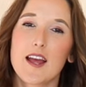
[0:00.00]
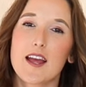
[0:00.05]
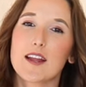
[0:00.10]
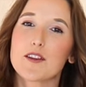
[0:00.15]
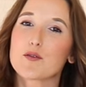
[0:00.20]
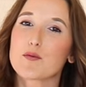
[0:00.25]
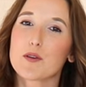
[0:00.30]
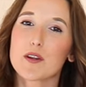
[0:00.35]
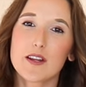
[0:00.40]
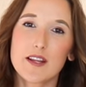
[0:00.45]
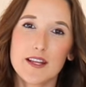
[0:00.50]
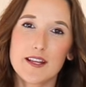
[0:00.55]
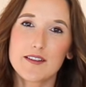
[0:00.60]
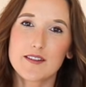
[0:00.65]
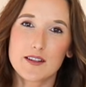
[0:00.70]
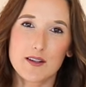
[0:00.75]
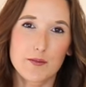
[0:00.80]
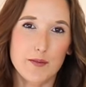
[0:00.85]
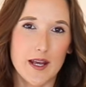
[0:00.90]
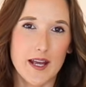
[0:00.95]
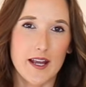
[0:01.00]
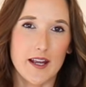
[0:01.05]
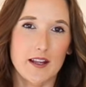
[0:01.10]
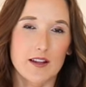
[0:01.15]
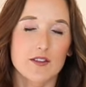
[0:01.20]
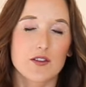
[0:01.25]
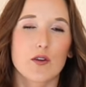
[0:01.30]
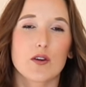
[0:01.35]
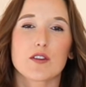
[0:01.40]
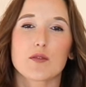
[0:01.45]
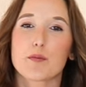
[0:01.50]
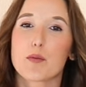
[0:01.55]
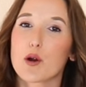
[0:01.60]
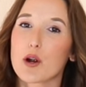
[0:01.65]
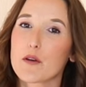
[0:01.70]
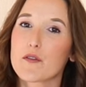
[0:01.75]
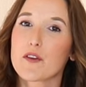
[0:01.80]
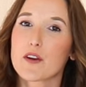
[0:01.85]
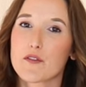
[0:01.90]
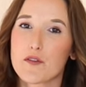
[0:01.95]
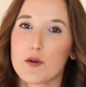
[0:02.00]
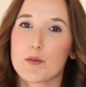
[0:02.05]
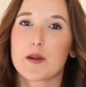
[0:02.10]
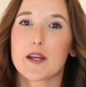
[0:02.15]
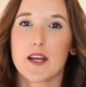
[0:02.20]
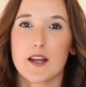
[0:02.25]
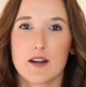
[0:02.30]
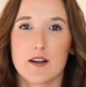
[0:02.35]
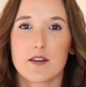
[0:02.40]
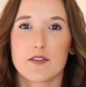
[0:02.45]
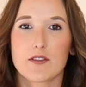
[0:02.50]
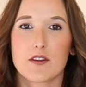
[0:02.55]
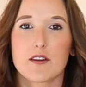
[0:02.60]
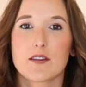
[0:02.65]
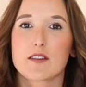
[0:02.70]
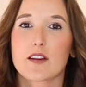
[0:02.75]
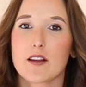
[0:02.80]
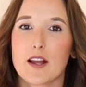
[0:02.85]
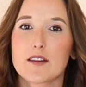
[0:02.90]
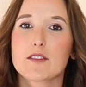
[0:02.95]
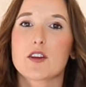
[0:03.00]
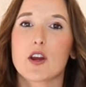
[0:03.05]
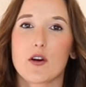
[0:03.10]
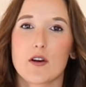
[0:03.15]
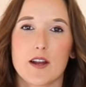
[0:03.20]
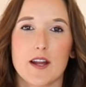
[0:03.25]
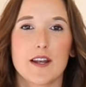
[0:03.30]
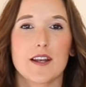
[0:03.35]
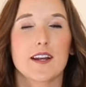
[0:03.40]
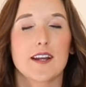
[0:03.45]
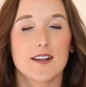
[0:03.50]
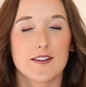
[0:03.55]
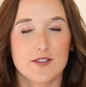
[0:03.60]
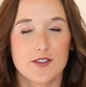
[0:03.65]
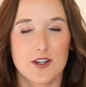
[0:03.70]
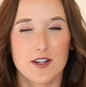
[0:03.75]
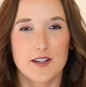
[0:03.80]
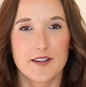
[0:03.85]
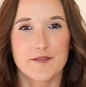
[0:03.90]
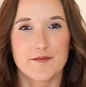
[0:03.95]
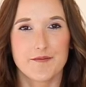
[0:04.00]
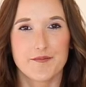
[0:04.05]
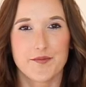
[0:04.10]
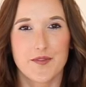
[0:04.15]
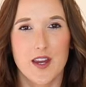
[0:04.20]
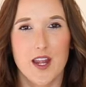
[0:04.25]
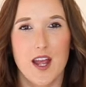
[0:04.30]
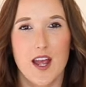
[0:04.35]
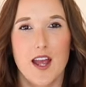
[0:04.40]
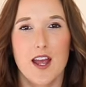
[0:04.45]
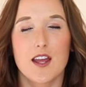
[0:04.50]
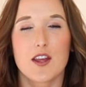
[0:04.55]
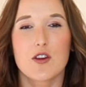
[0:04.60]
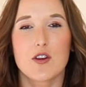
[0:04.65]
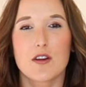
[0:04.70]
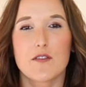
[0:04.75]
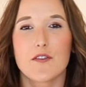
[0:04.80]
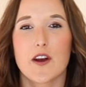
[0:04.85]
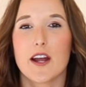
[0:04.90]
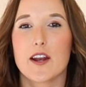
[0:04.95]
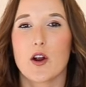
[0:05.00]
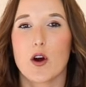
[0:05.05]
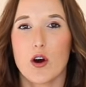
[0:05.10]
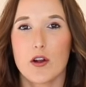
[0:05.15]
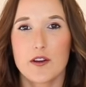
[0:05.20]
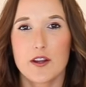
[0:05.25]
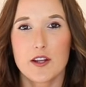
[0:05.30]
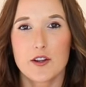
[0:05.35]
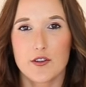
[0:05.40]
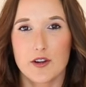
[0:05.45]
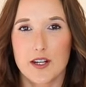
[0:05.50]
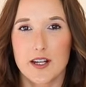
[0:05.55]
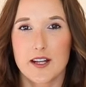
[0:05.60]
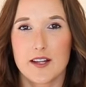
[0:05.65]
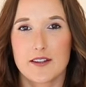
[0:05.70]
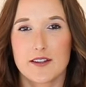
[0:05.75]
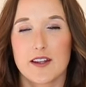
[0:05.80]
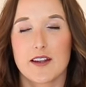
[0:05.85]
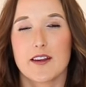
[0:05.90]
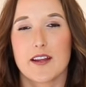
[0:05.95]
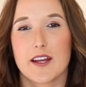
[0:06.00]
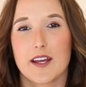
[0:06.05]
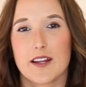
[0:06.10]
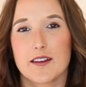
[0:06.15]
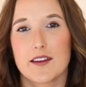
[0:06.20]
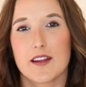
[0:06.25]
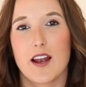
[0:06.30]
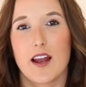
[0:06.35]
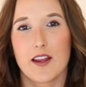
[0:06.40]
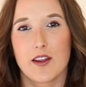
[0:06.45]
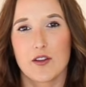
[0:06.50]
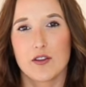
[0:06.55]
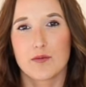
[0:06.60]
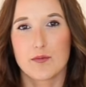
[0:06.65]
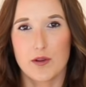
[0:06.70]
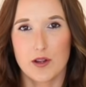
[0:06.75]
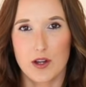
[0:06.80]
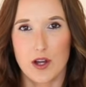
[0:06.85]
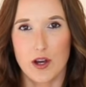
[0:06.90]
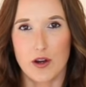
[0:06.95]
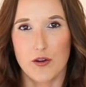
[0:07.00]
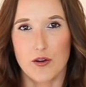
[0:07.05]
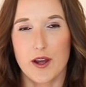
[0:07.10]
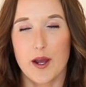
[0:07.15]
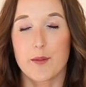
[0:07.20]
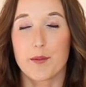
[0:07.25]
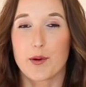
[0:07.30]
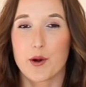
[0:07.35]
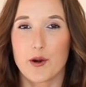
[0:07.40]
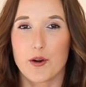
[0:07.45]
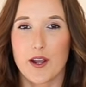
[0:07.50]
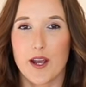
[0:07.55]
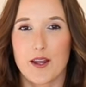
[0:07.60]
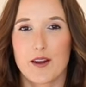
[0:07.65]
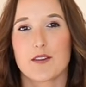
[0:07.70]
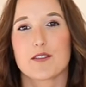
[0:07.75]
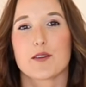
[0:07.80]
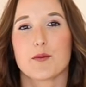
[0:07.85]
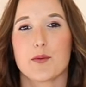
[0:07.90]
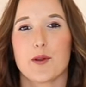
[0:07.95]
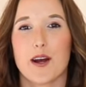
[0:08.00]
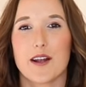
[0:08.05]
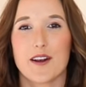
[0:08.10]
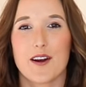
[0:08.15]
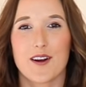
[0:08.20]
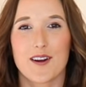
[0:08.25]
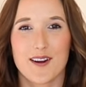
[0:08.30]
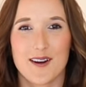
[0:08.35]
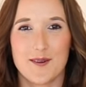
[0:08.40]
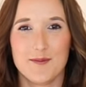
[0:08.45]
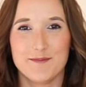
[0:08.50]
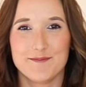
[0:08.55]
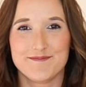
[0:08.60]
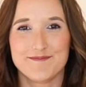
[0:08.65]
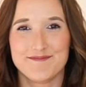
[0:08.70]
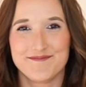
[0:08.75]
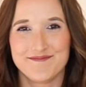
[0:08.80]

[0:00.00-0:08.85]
It's really easy to make, so it's perfect for beginners. So let's go ahead and get started. You can find all the ingredients in the kit that I use below at ProCandleSupply.com.